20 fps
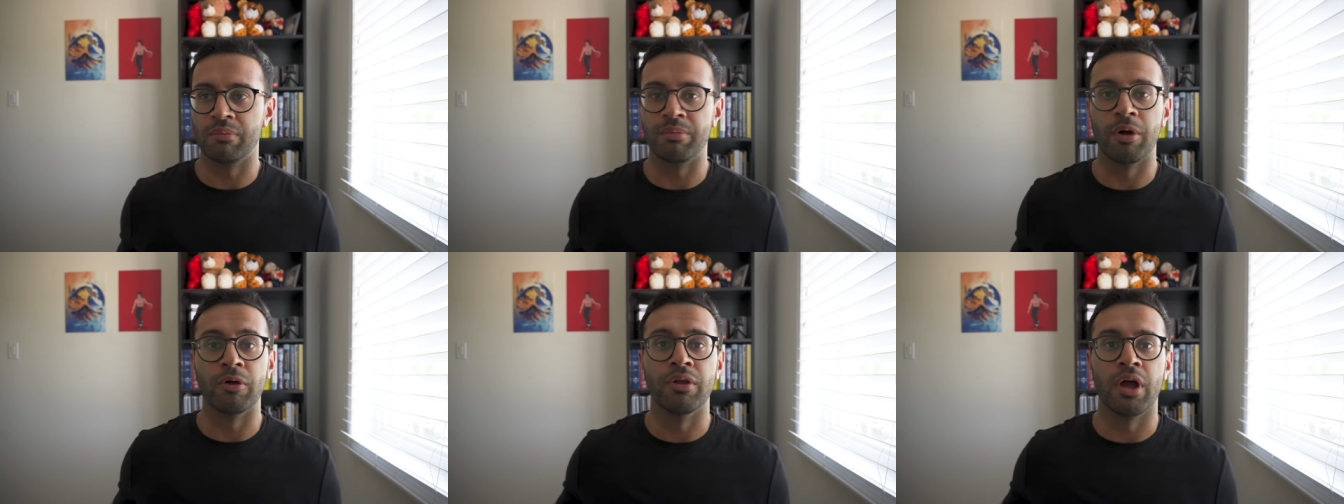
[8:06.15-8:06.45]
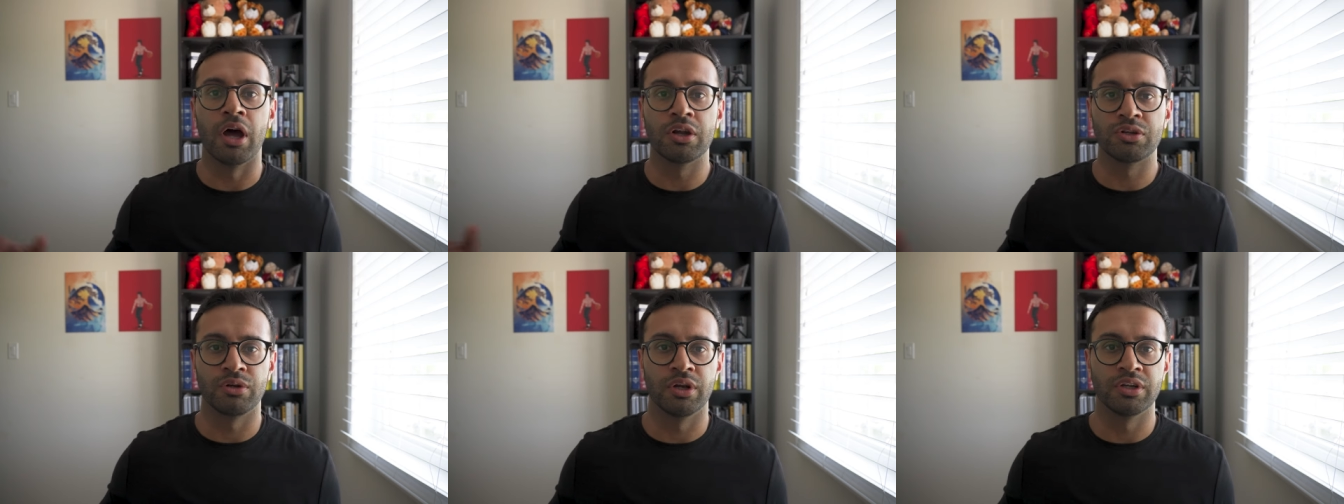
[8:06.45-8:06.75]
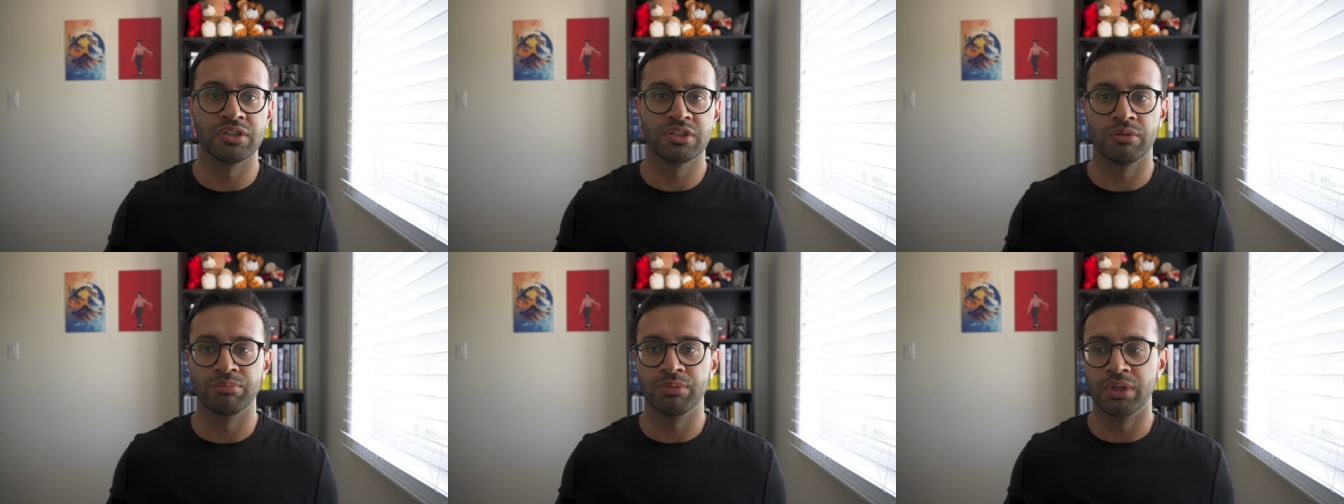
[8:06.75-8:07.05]
about not
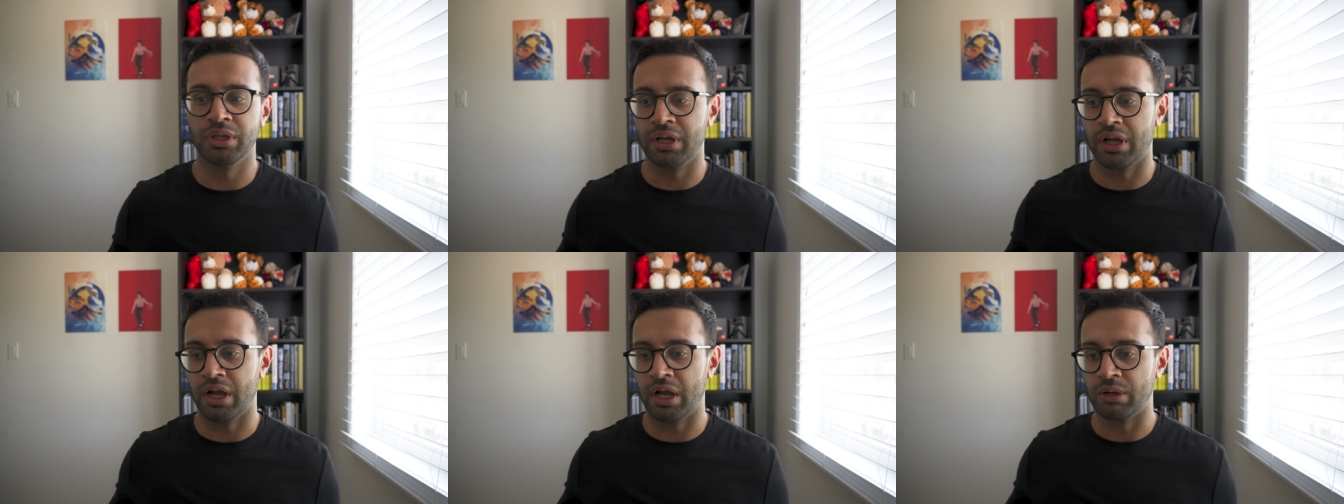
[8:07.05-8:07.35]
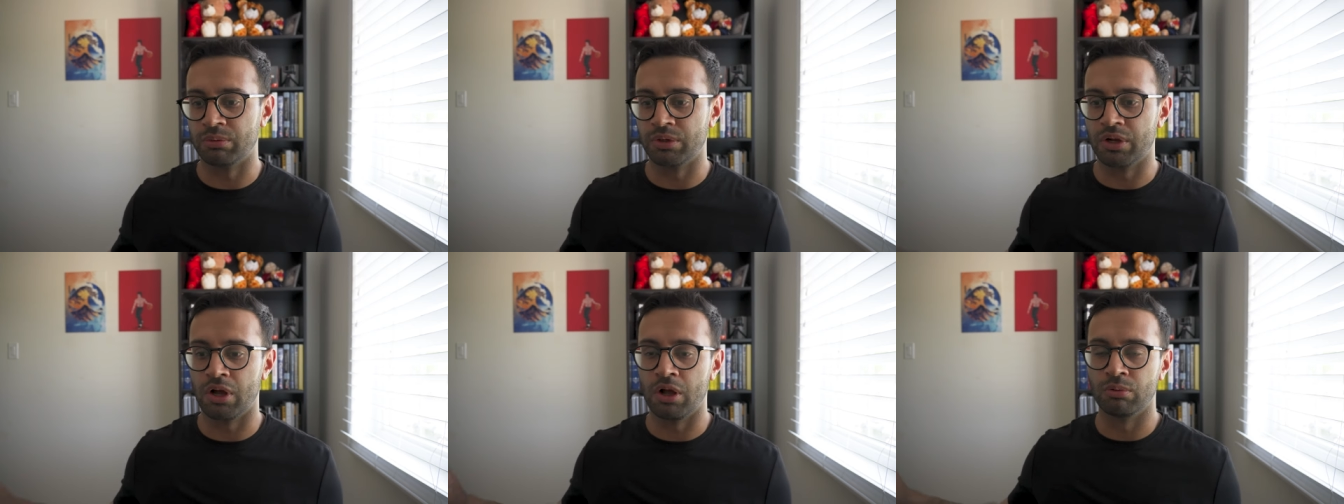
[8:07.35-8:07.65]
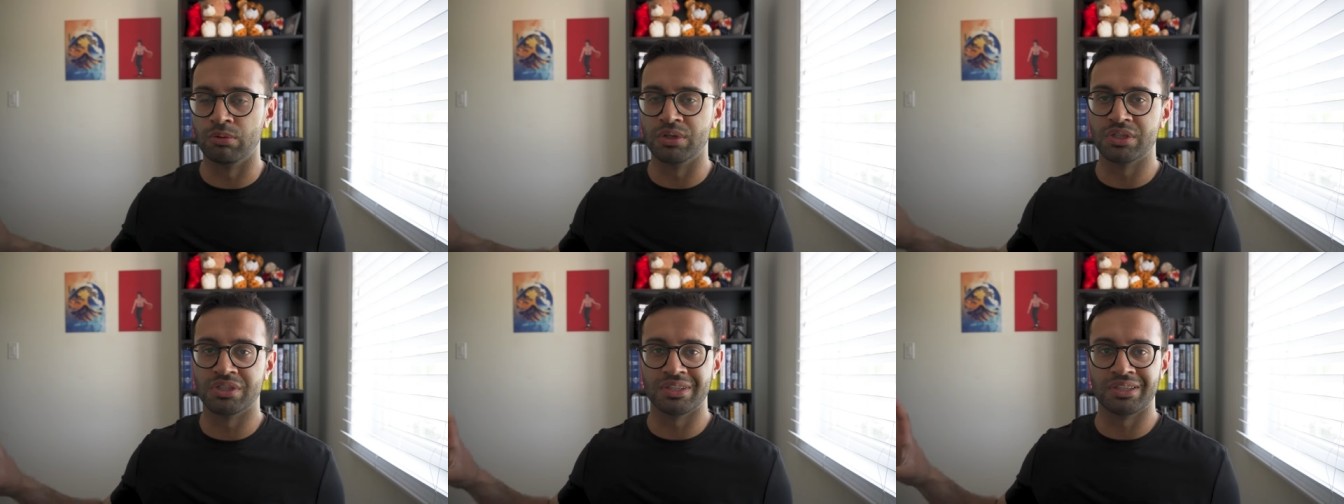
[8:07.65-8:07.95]
trying something, I would
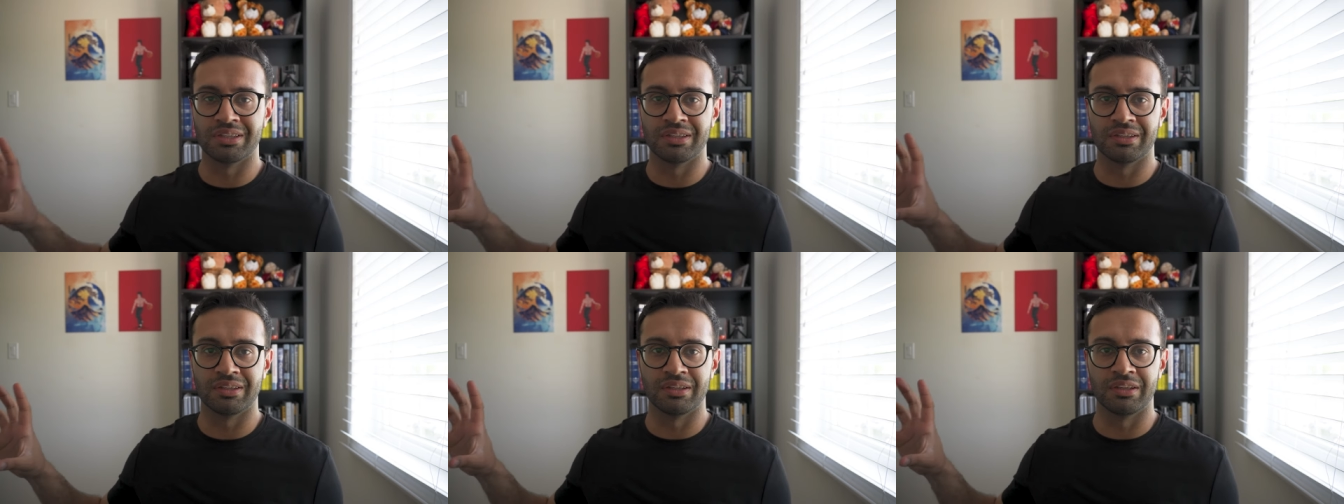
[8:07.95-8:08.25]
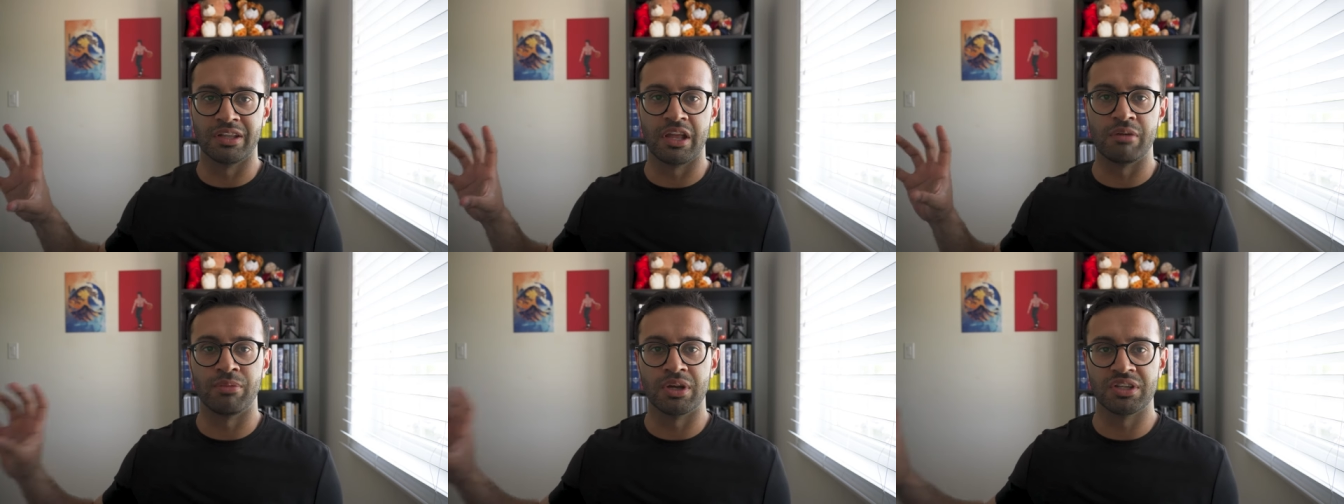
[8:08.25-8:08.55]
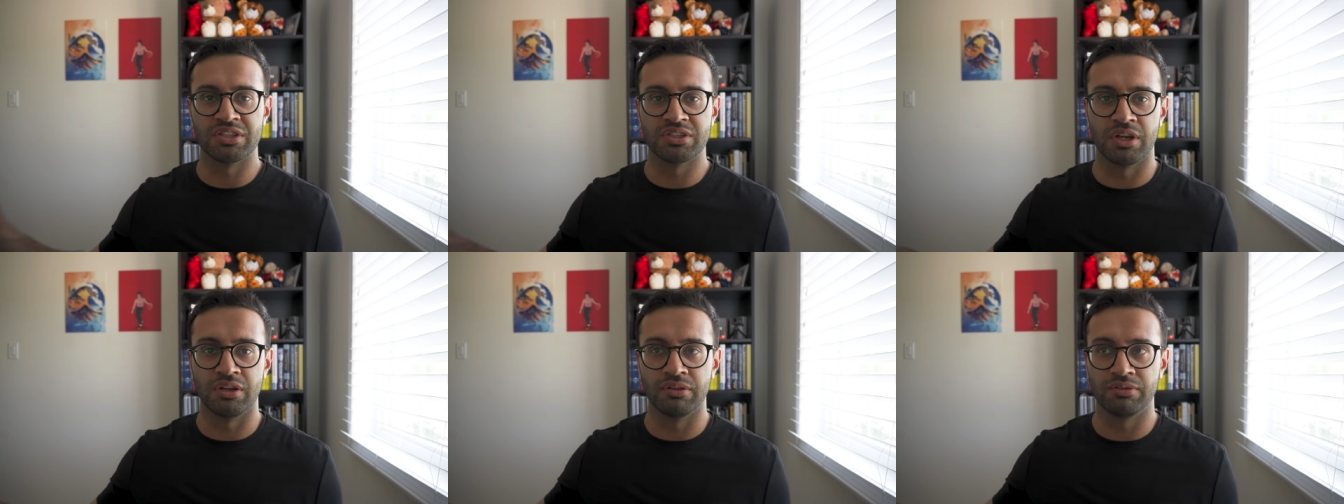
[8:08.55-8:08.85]
always let
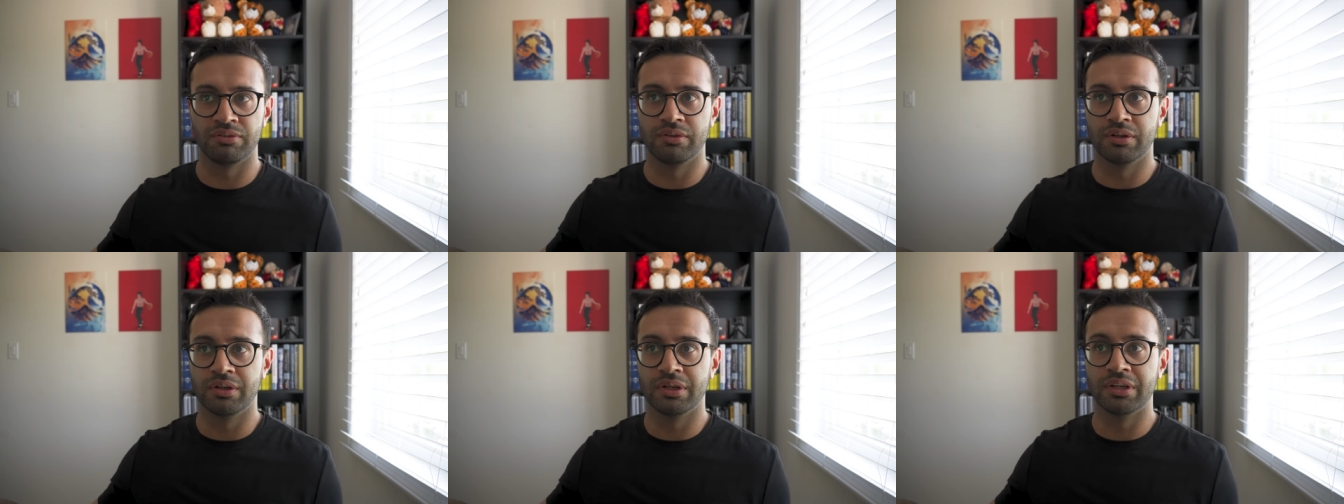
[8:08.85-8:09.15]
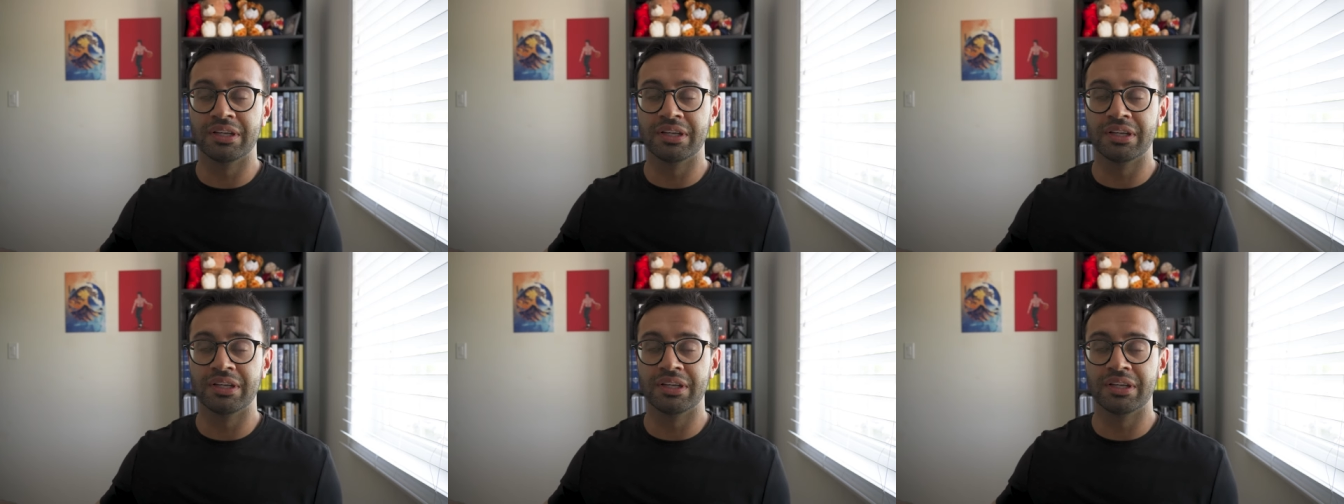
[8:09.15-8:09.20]
myself